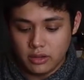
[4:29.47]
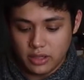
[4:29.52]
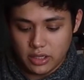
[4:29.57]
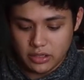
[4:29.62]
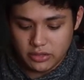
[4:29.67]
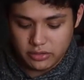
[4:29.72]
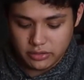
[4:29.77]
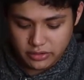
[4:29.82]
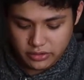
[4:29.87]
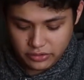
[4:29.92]

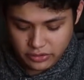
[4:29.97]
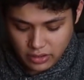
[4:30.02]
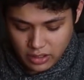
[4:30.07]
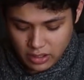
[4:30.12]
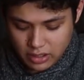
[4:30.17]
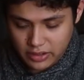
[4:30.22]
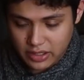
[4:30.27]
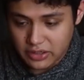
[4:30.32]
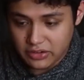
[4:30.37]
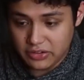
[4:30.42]
into these
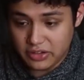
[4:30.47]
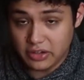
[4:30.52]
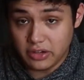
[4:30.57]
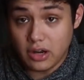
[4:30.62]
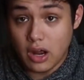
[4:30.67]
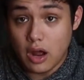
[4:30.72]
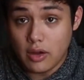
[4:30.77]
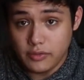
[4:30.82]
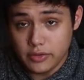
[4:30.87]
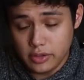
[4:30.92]
instant
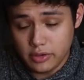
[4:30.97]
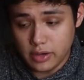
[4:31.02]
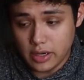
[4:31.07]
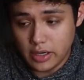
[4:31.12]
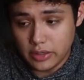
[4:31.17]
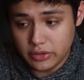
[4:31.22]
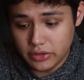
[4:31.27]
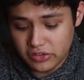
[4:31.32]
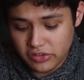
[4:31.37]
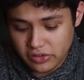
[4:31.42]
coffee
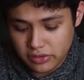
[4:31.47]
grounds.